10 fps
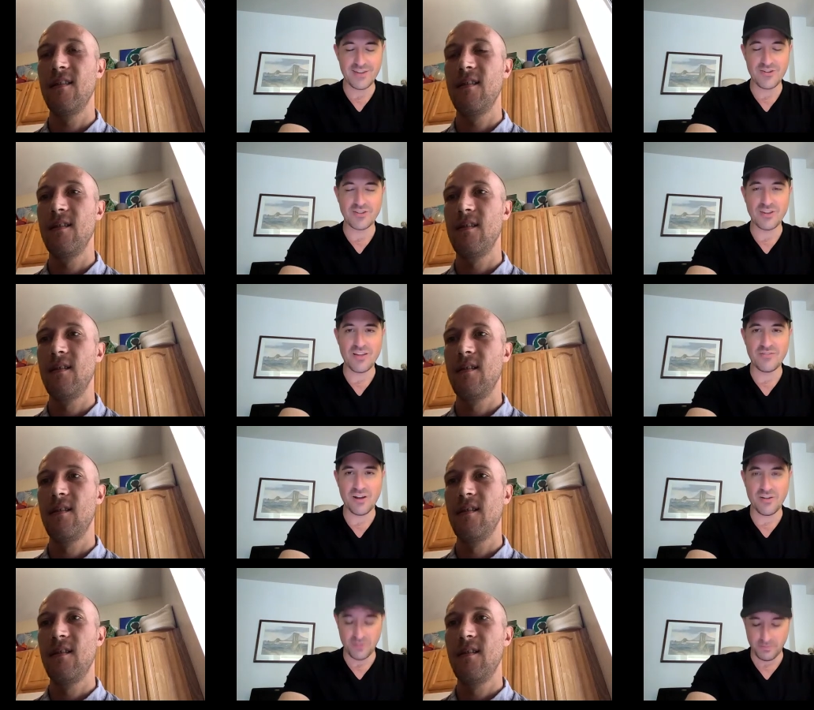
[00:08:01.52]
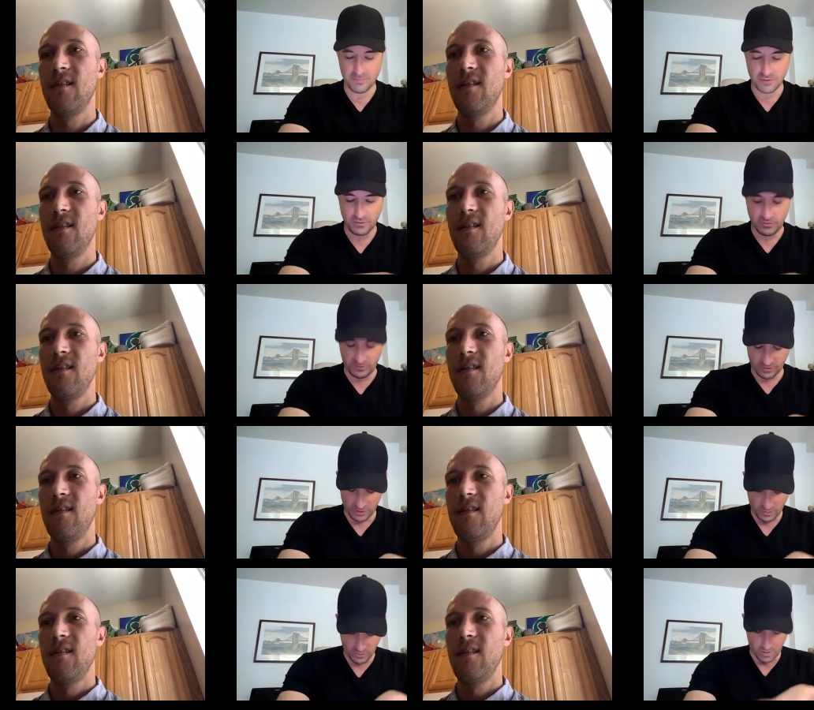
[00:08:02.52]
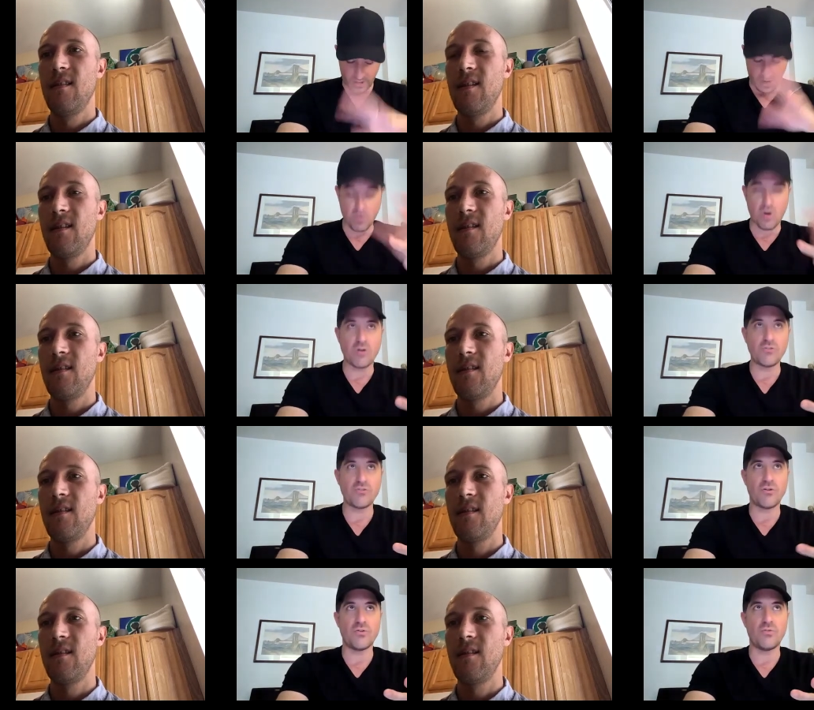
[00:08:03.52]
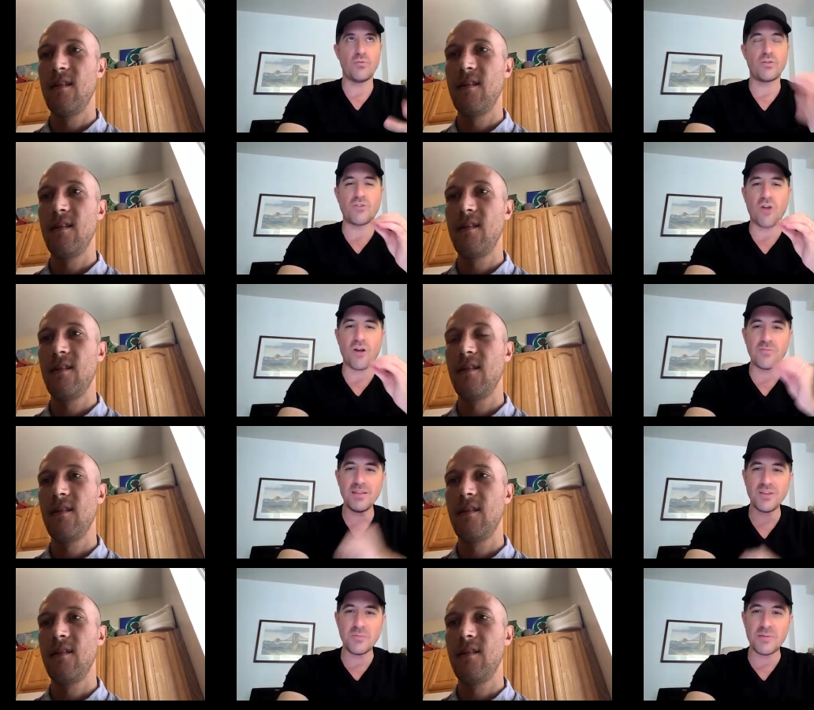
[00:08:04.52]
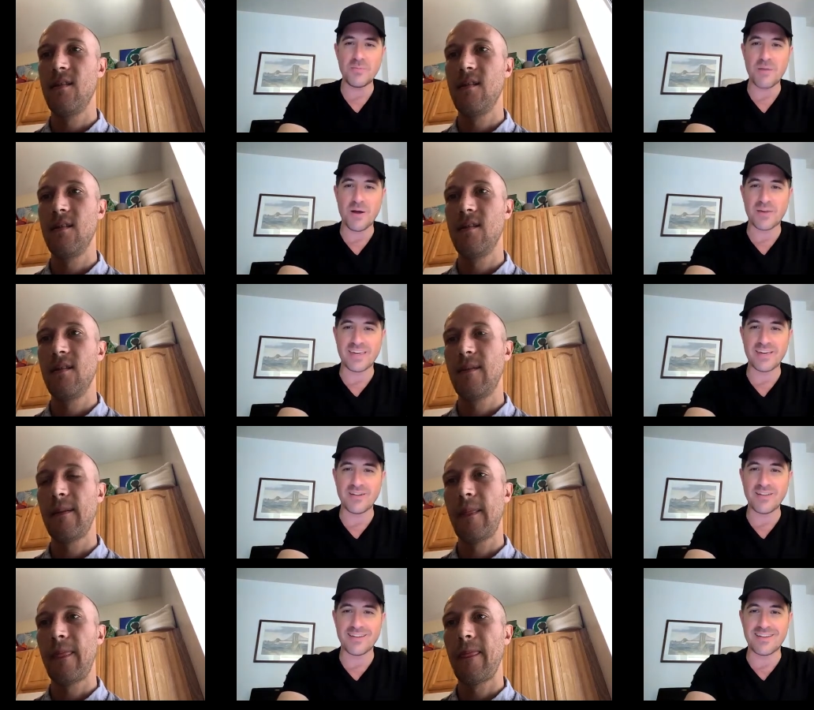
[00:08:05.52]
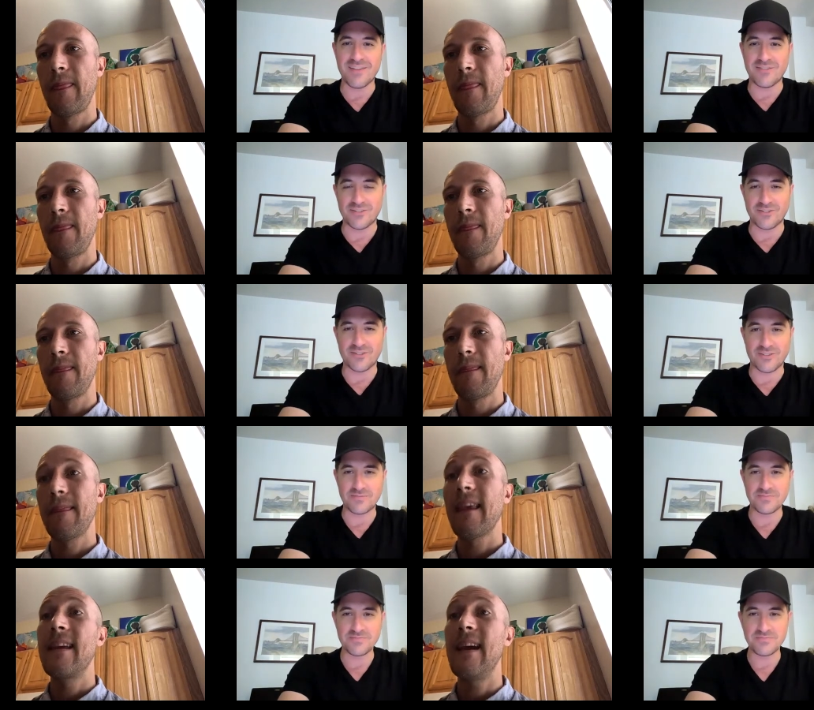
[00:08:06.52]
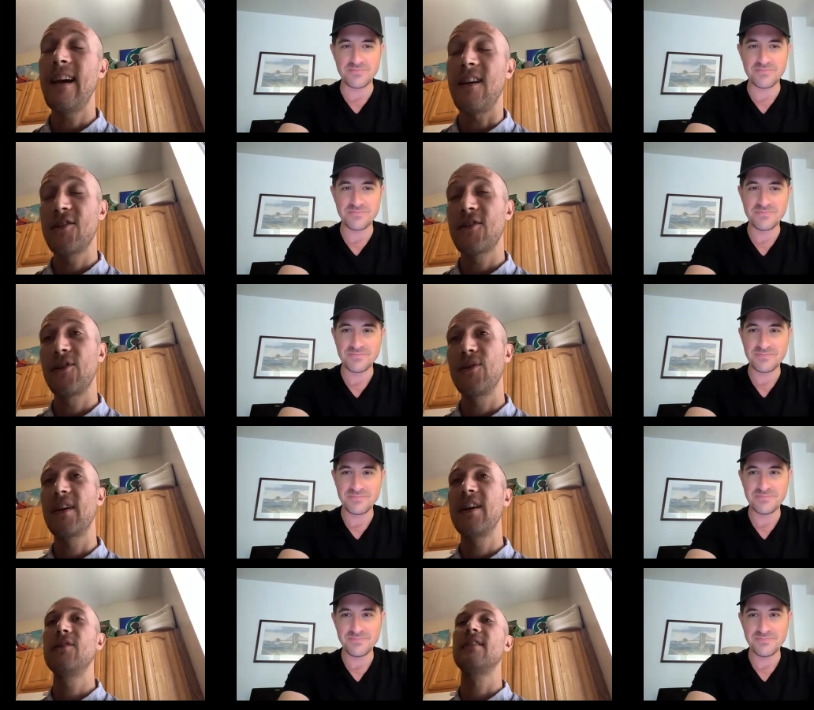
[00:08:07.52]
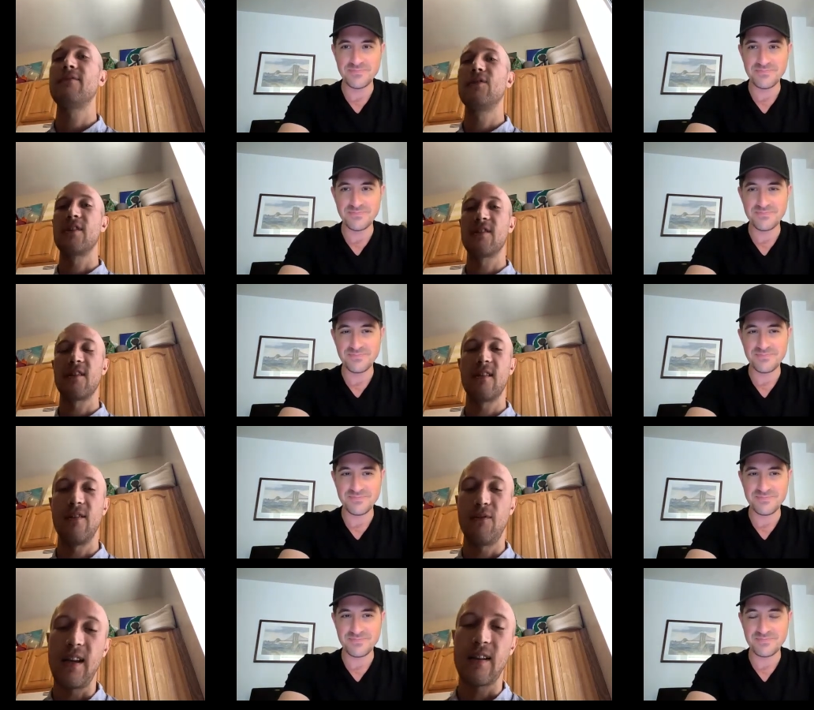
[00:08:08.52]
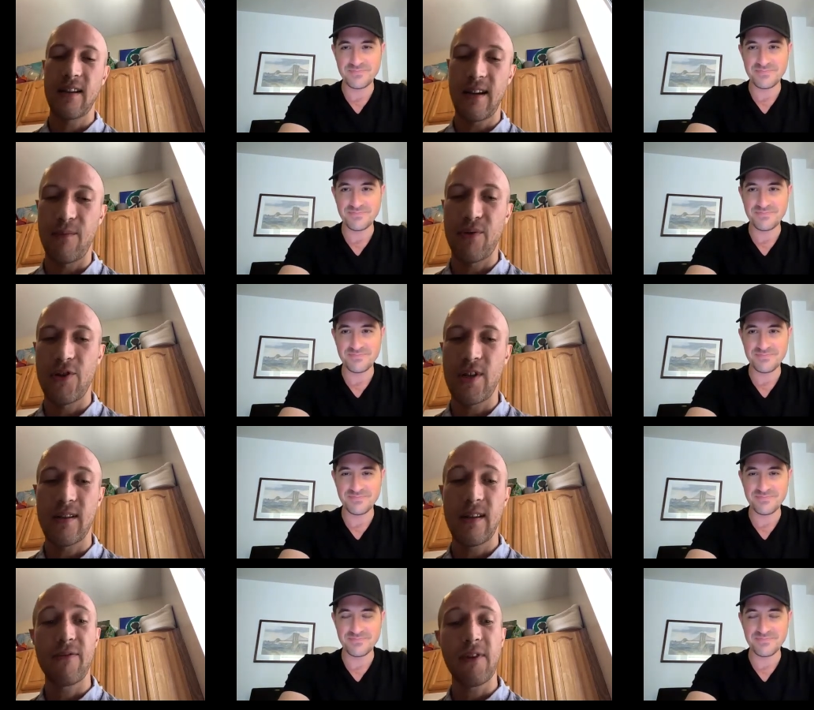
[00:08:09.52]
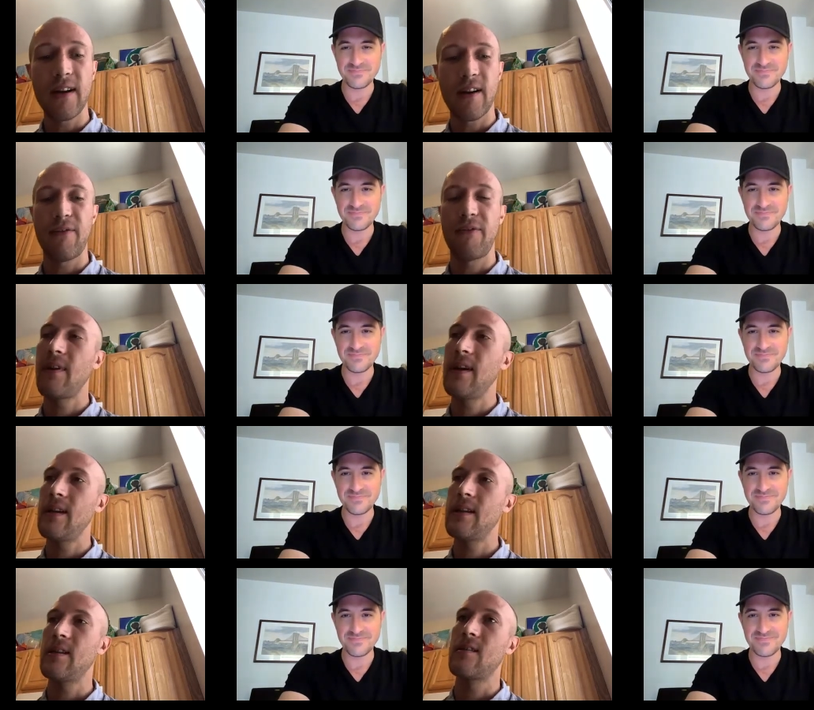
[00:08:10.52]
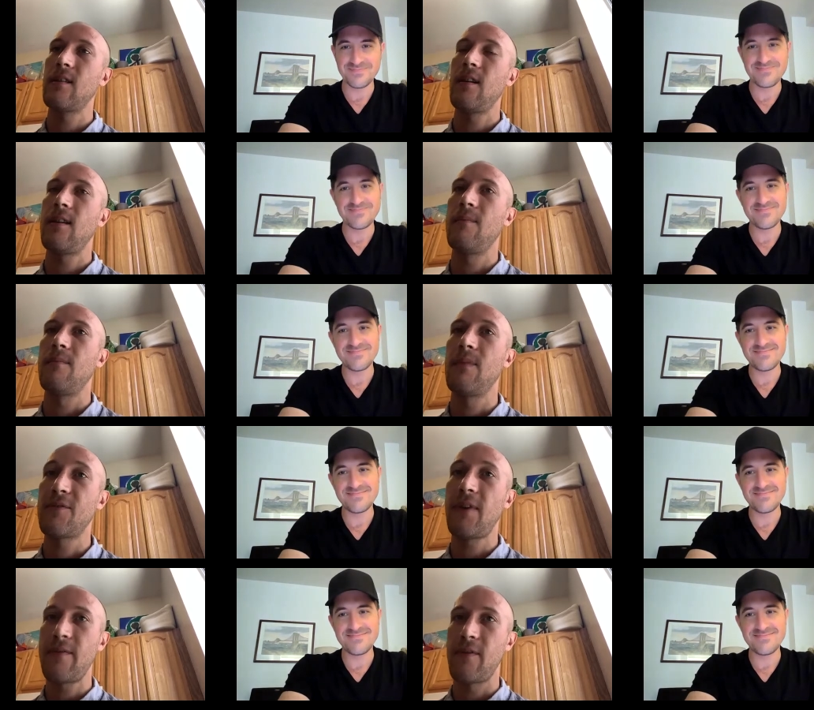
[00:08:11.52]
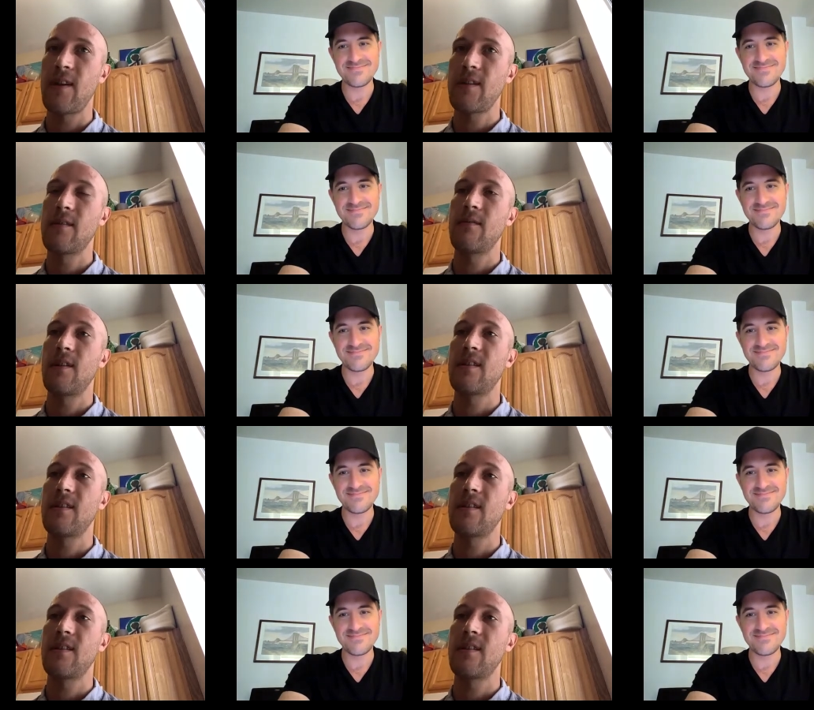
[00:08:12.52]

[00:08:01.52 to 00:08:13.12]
Speaker 1: your love of the blues, you are now also talk to me a little bit about Kill Devils.
Speaker 2: Yeah, so Kill Devils is a really exciting project that, funny enough, is um, there's five of us. The